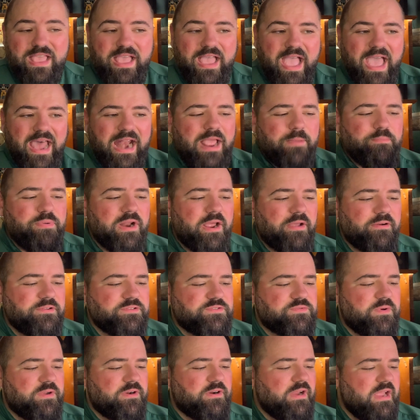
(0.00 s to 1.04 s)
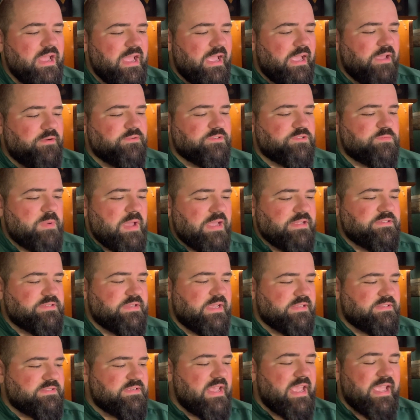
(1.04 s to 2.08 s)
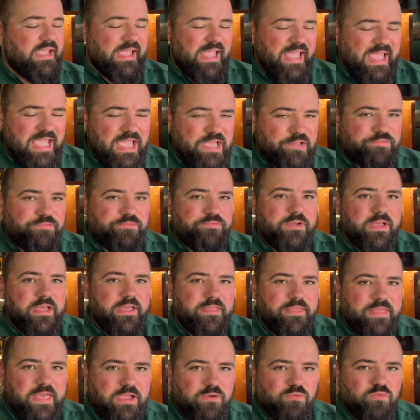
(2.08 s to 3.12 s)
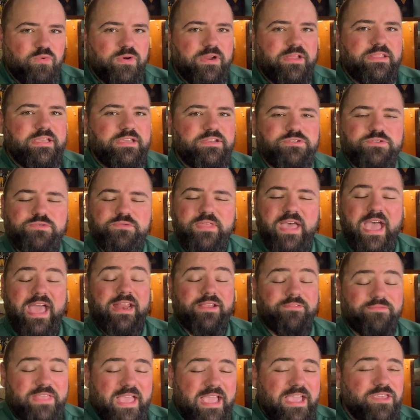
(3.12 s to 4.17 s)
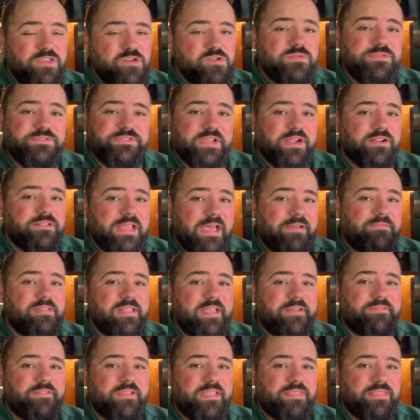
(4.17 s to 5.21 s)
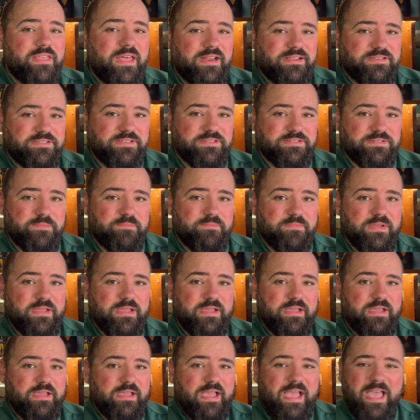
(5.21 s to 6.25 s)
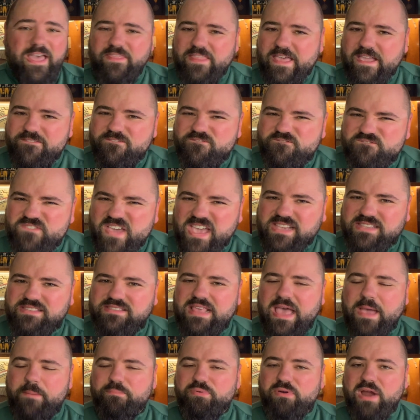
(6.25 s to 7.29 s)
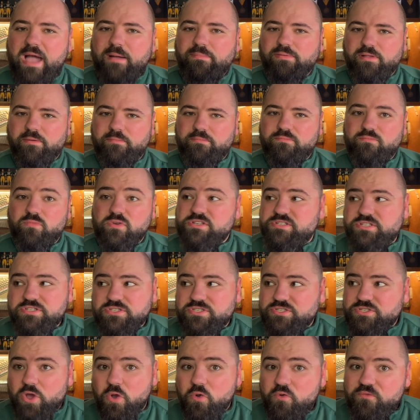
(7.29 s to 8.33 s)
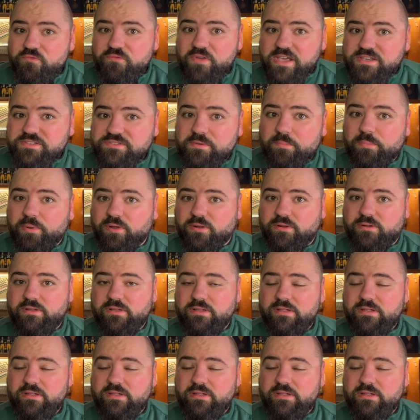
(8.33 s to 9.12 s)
And I put out on Twitter in response to that saying, if they really do that, if they use their level of athleticism and they fix that problem, which is so fixable,